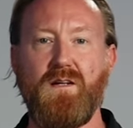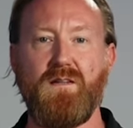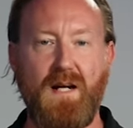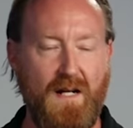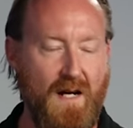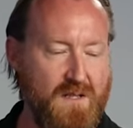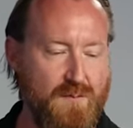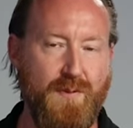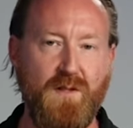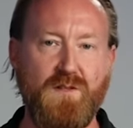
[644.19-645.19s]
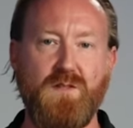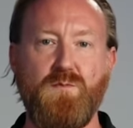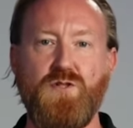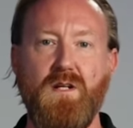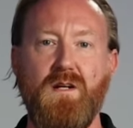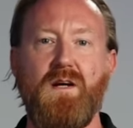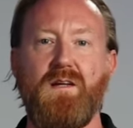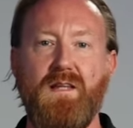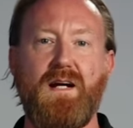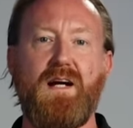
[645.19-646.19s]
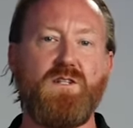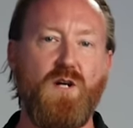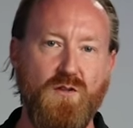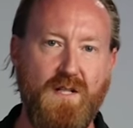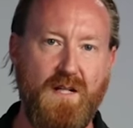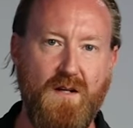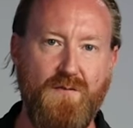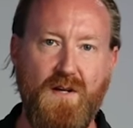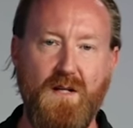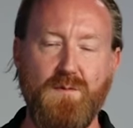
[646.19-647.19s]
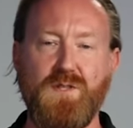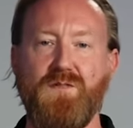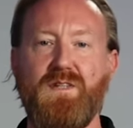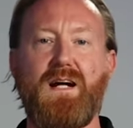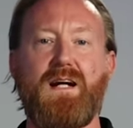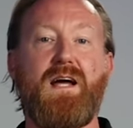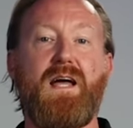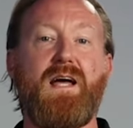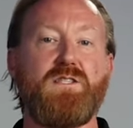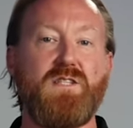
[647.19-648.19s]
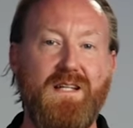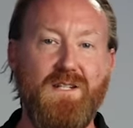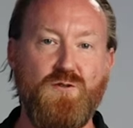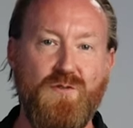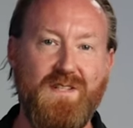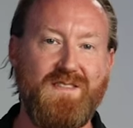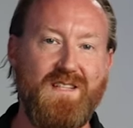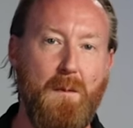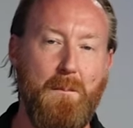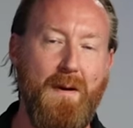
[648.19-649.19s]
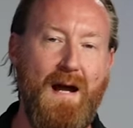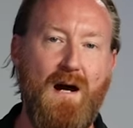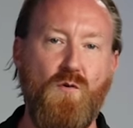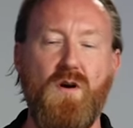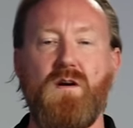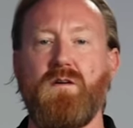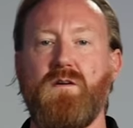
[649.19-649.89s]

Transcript: That guy's built some shit. That guy knows how to defend himself. That guy has intrinsic power.